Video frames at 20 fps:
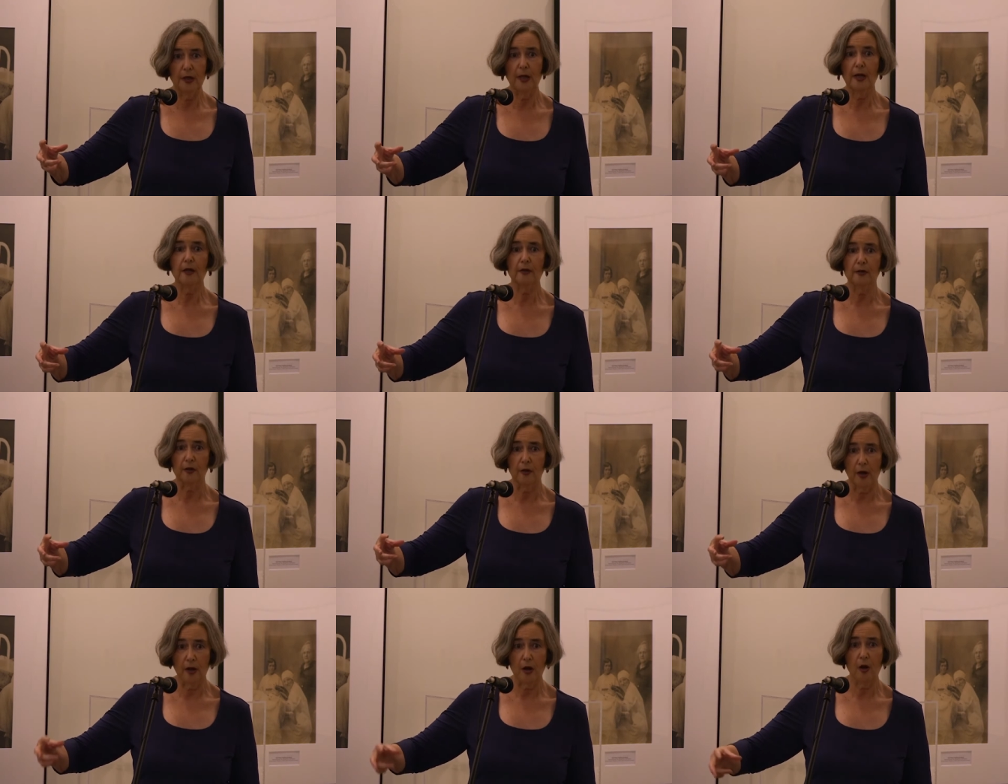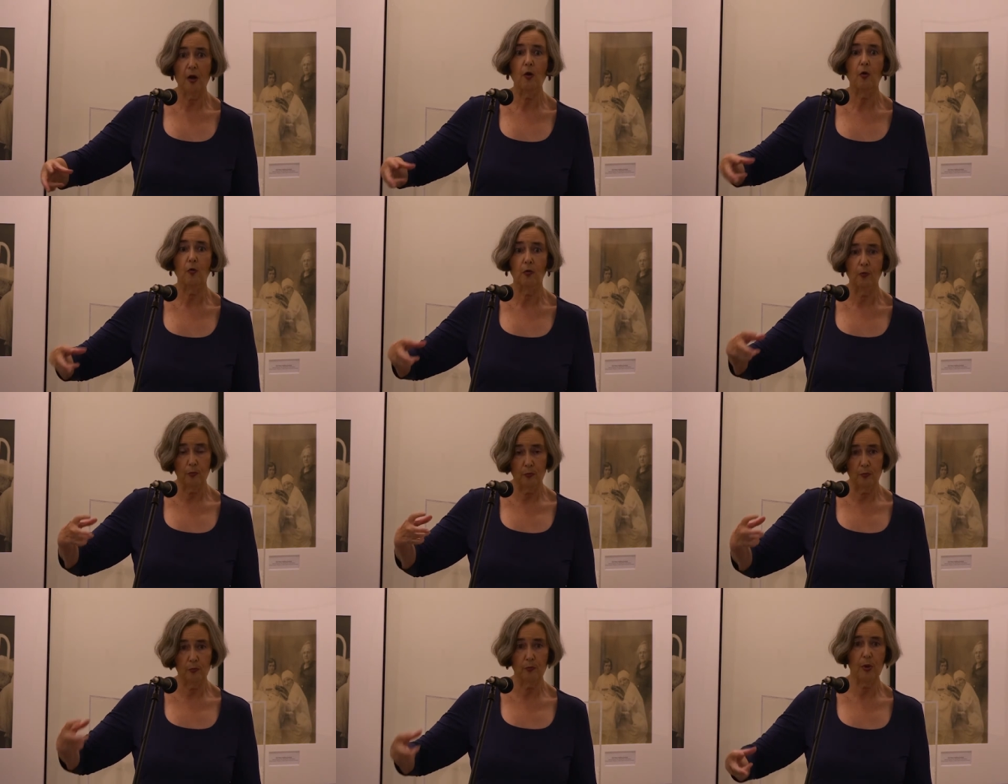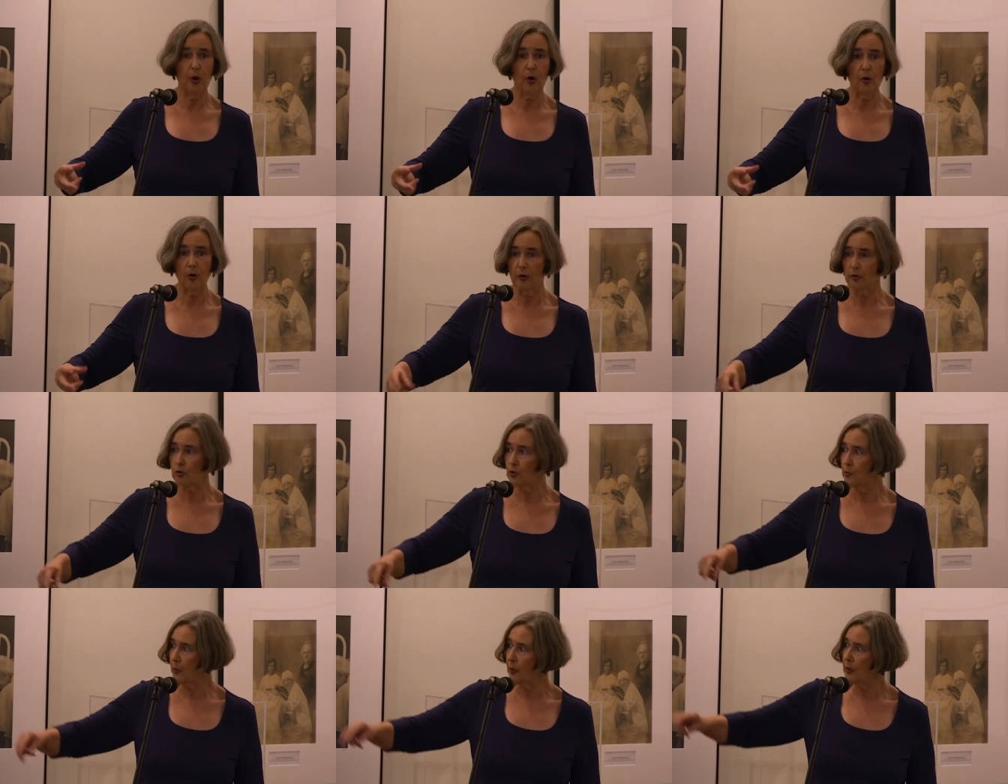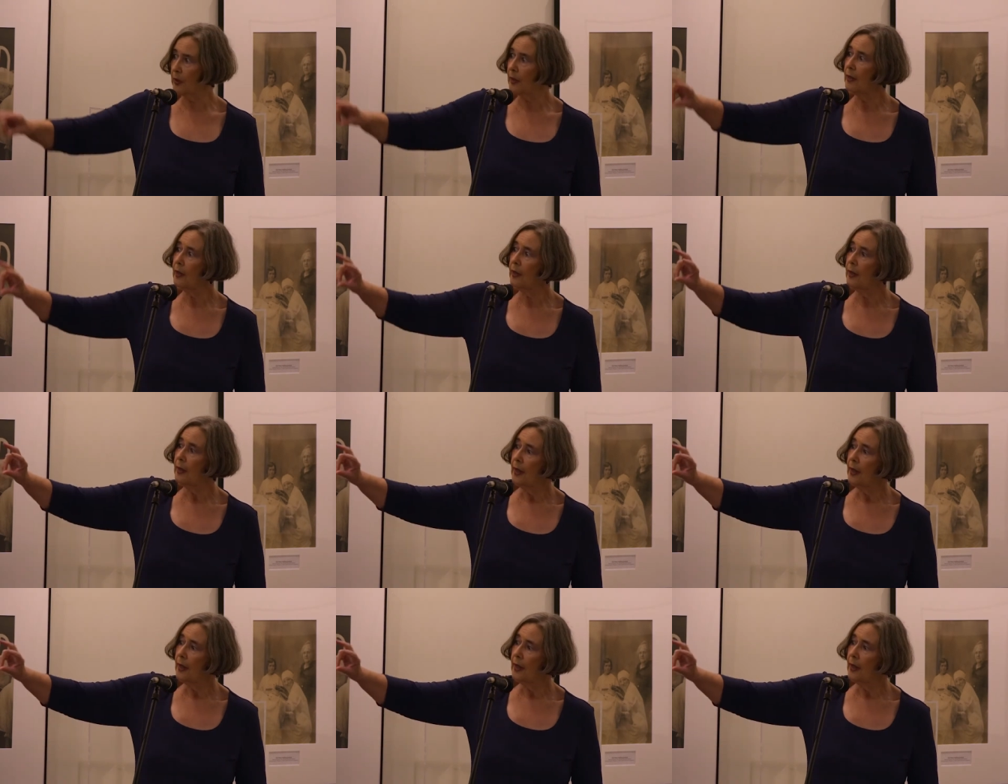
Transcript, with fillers: together on Parchman,